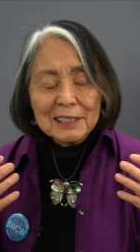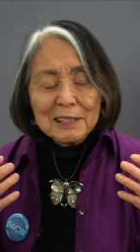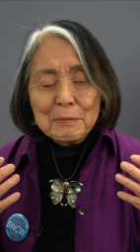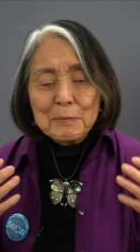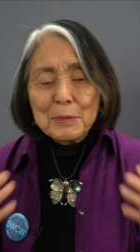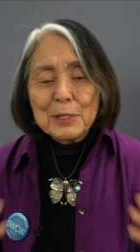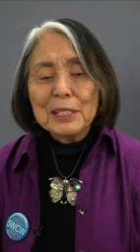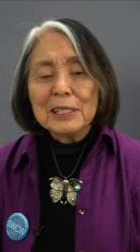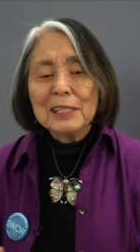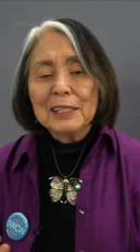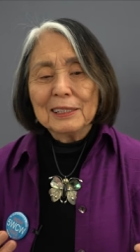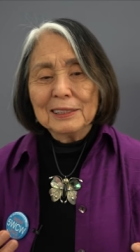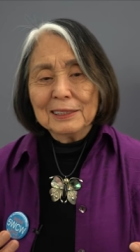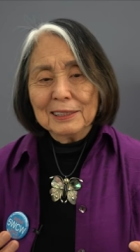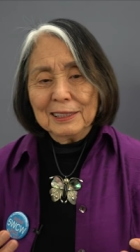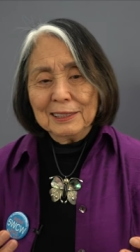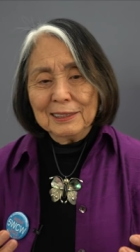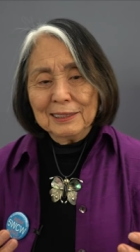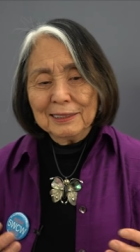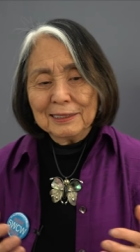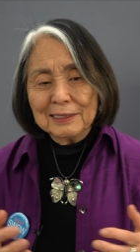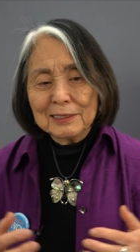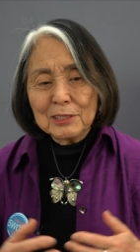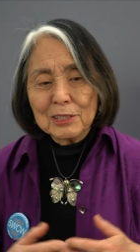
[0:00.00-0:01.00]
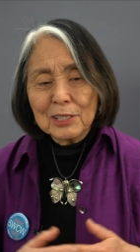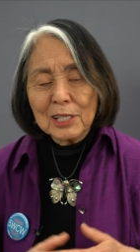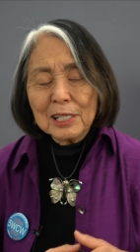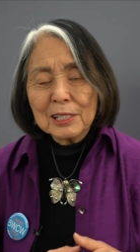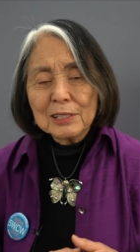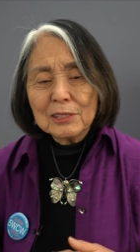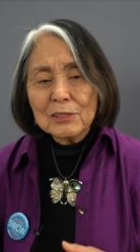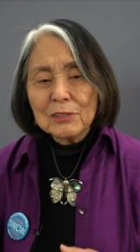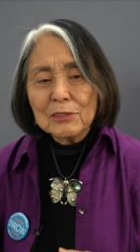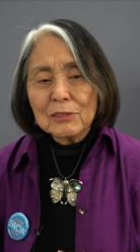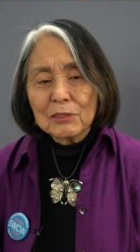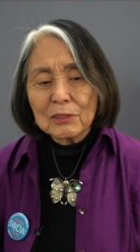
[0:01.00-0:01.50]
immediately,
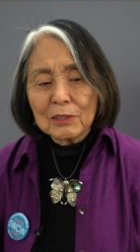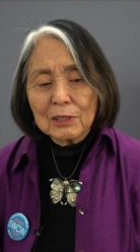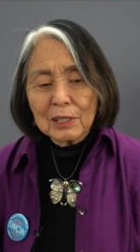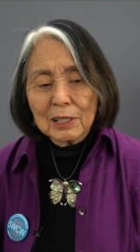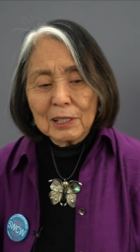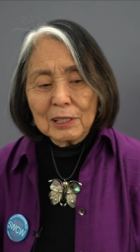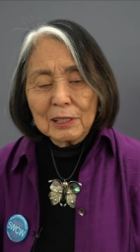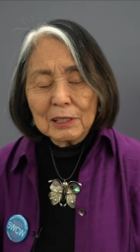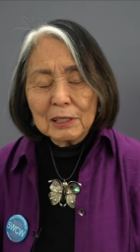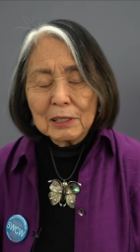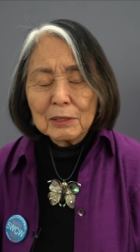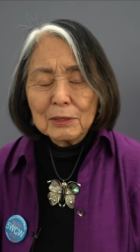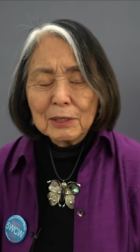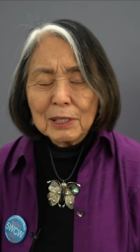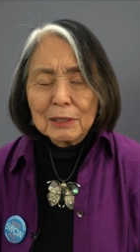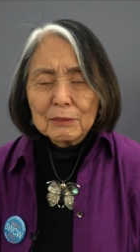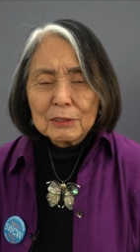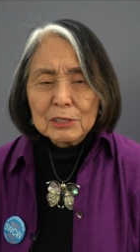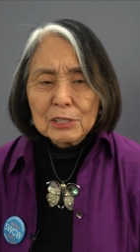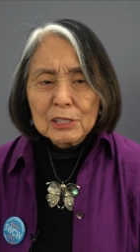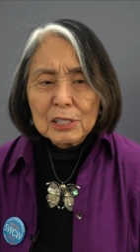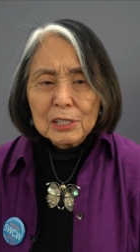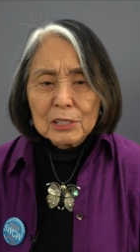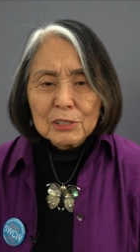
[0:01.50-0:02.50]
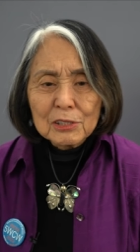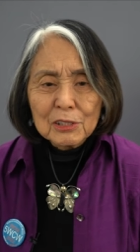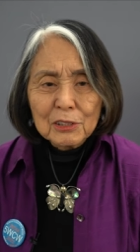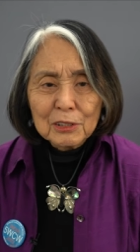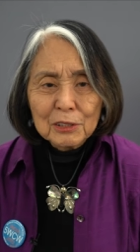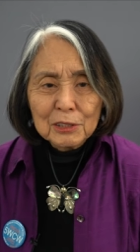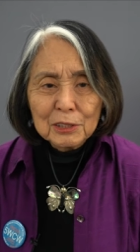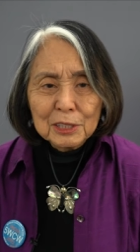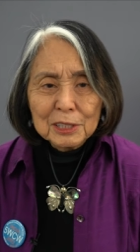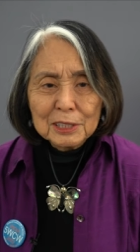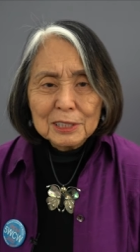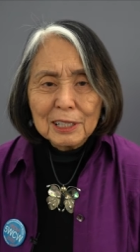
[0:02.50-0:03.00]
chances are that you have a
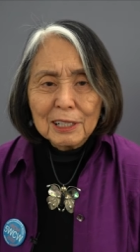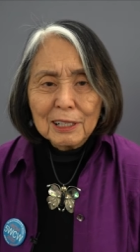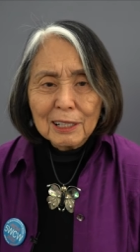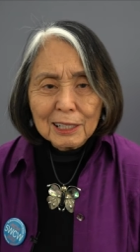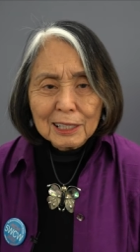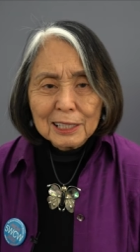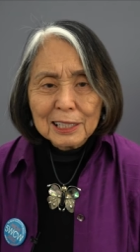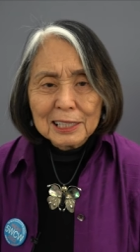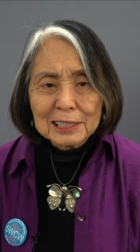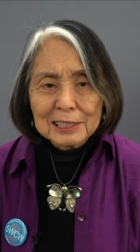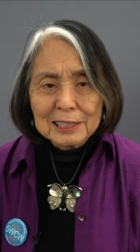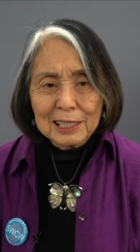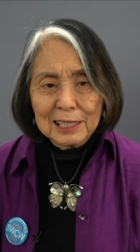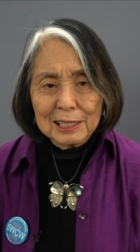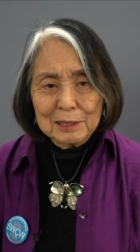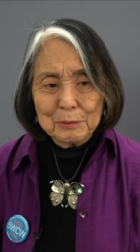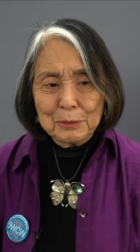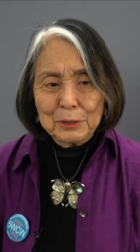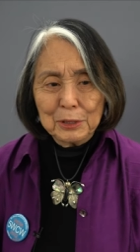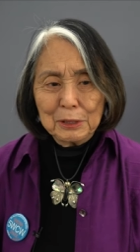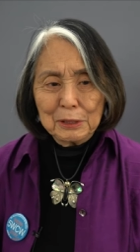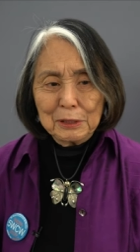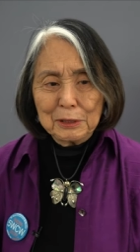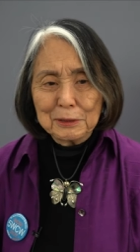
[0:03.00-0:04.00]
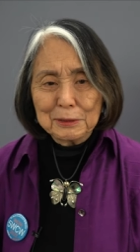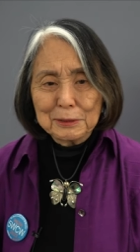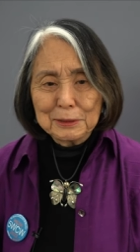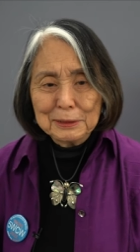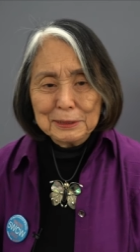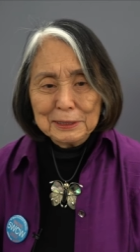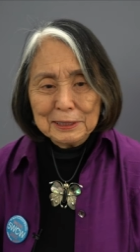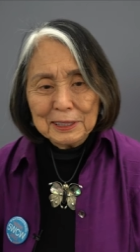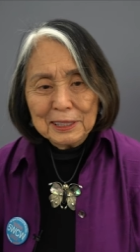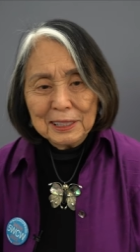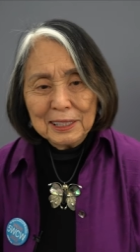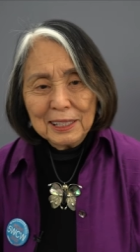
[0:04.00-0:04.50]
sisterhood archetype in you.
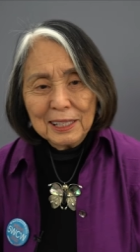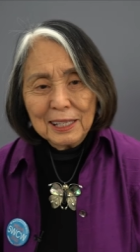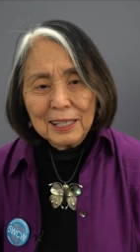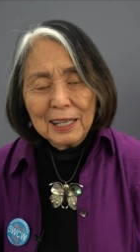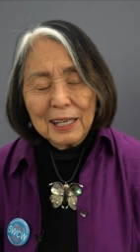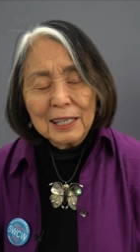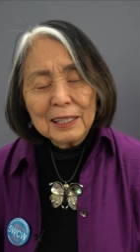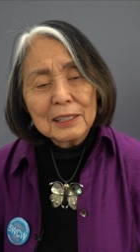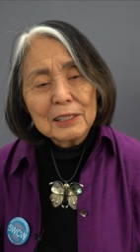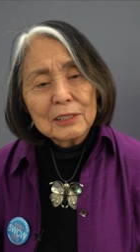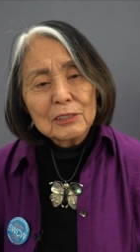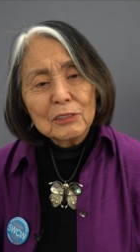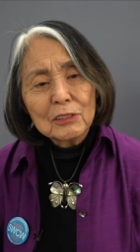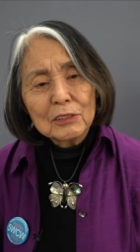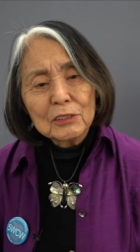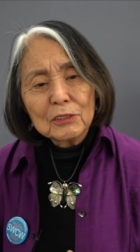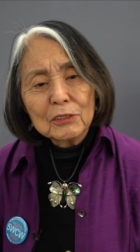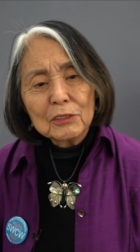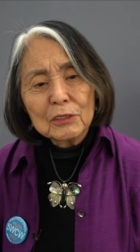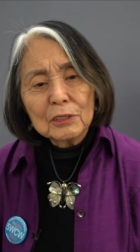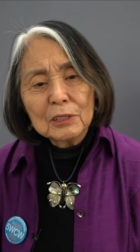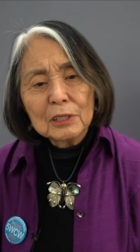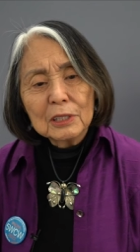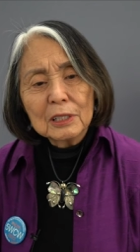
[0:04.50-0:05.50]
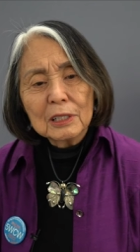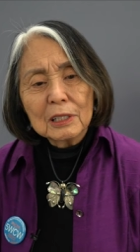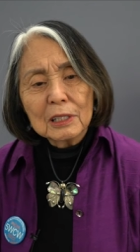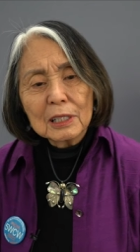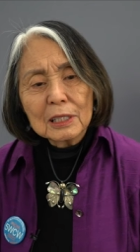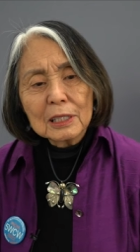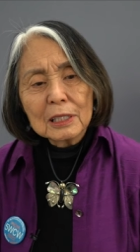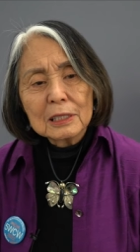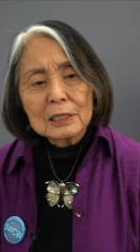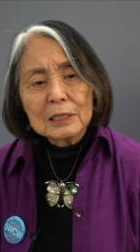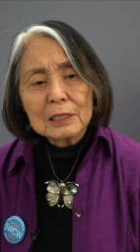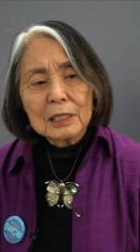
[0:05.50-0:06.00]
And the sisterhood
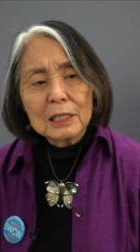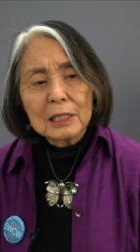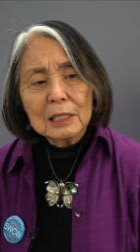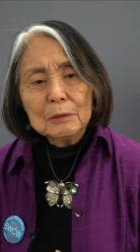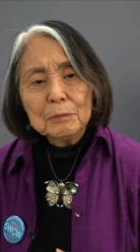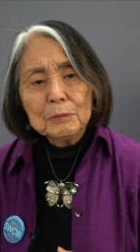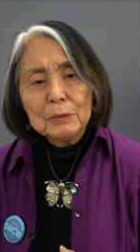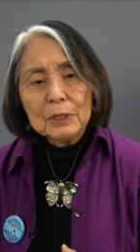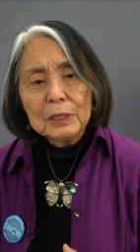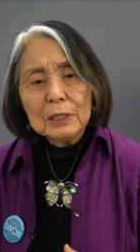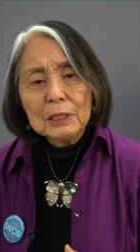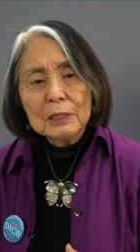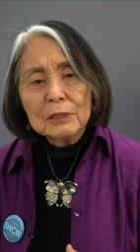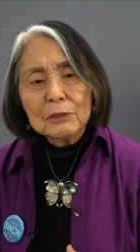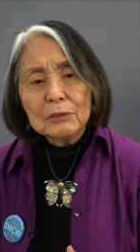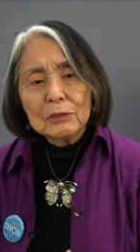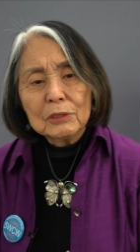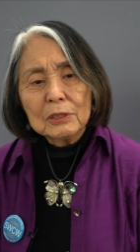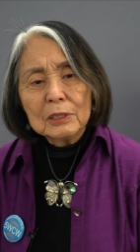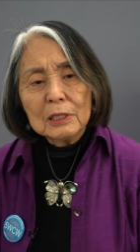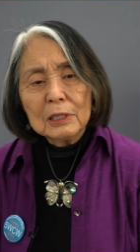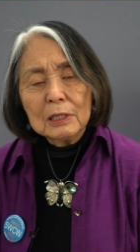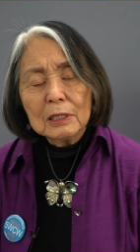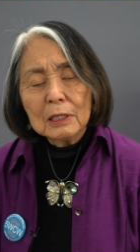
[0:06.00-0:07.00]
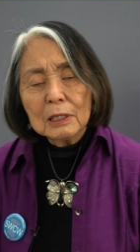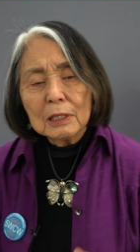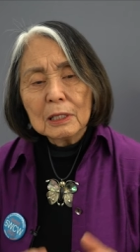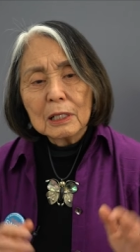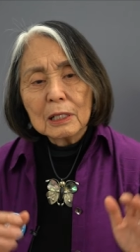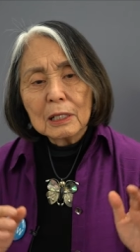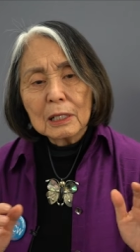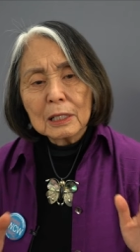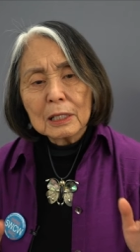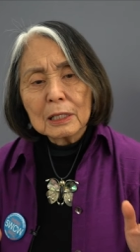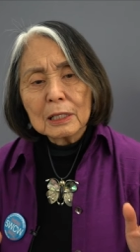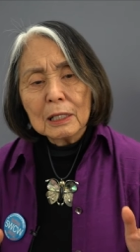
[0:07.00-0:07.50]
archetype is the
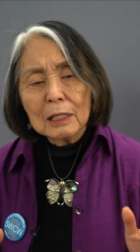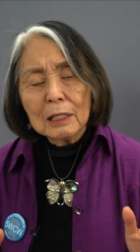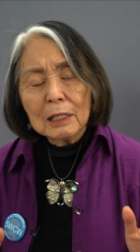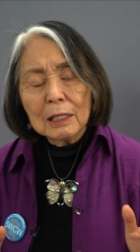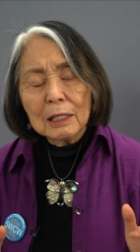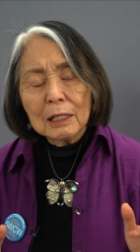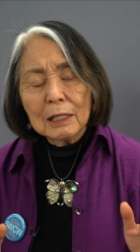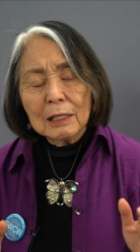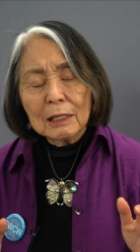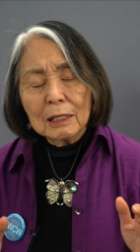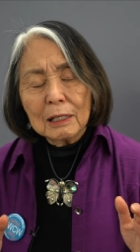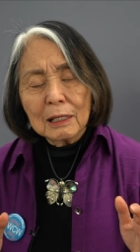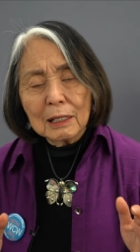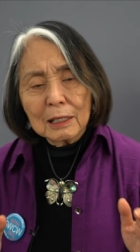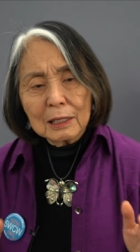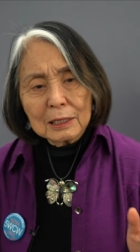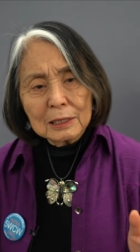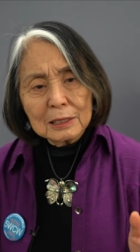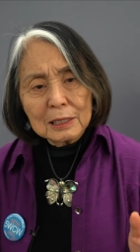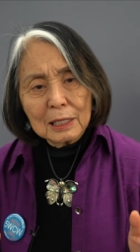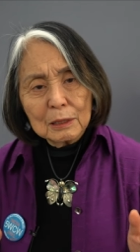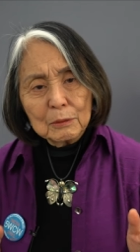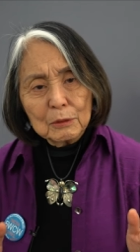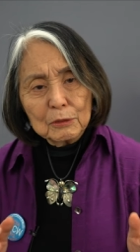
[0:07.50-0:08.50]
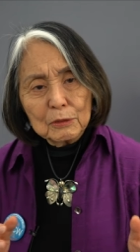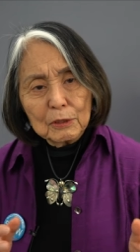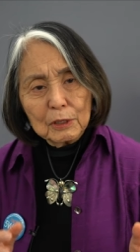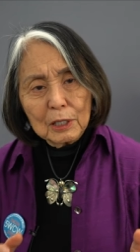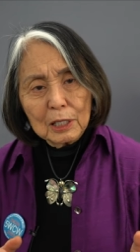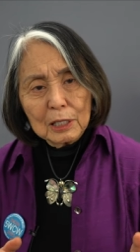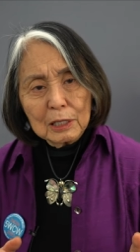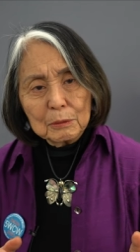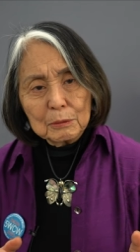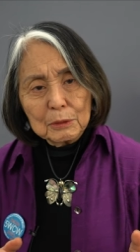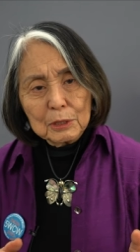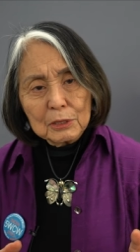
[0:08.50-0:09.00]
ar- archetype of
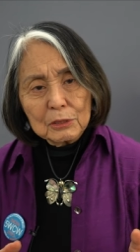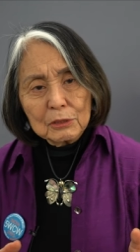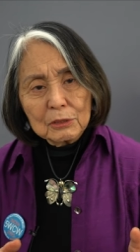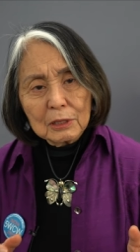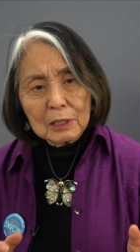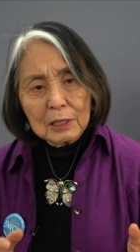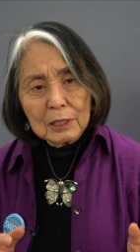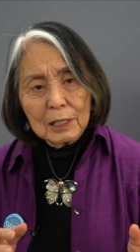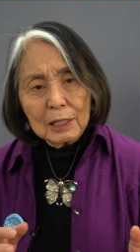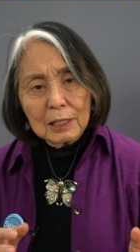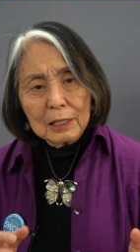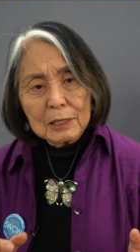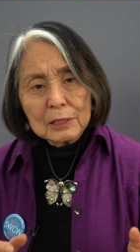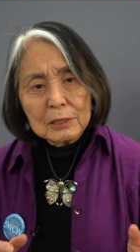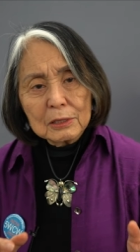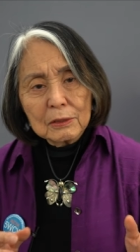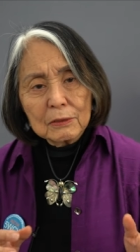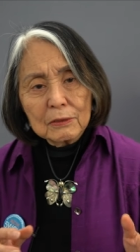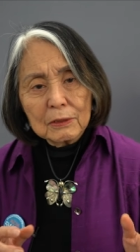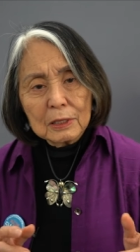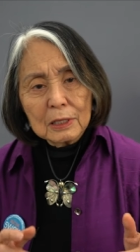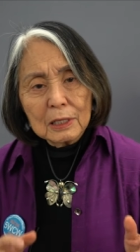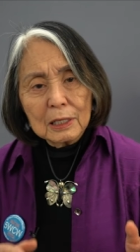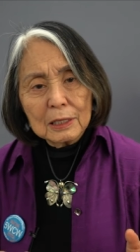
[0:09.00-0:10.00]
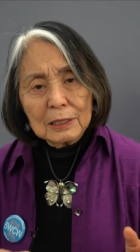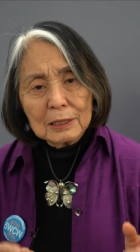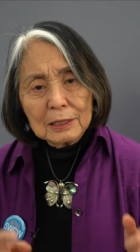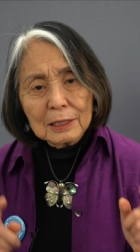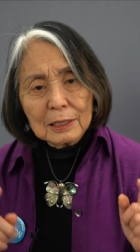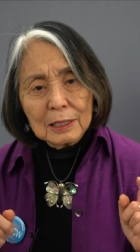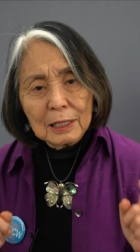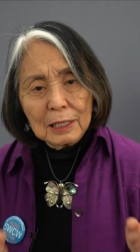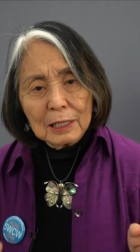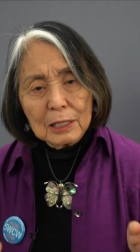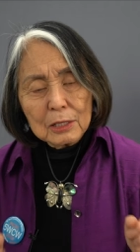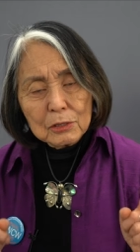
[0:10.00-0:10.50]
Artemis, the goddess of the
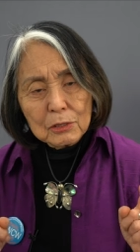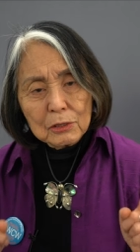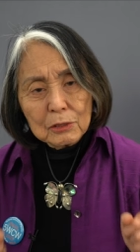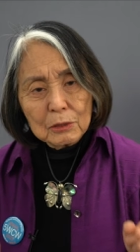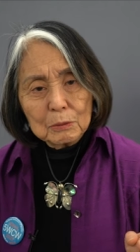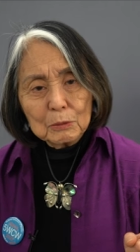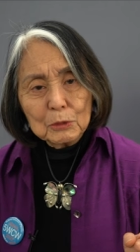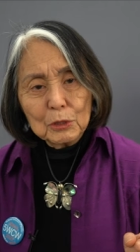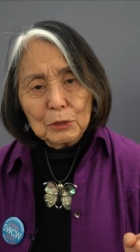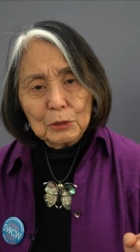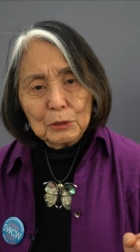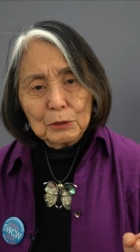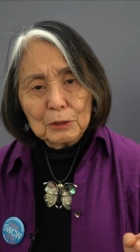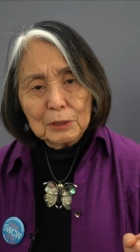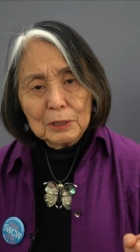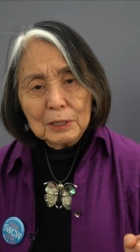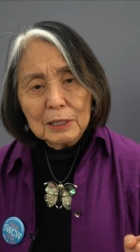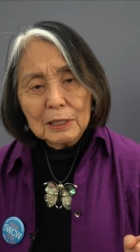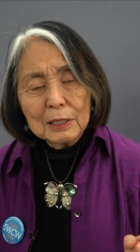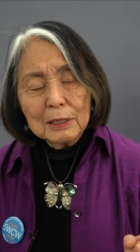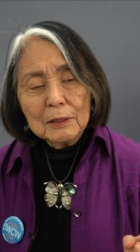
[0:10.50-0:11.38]
hunt, goddess of the moon,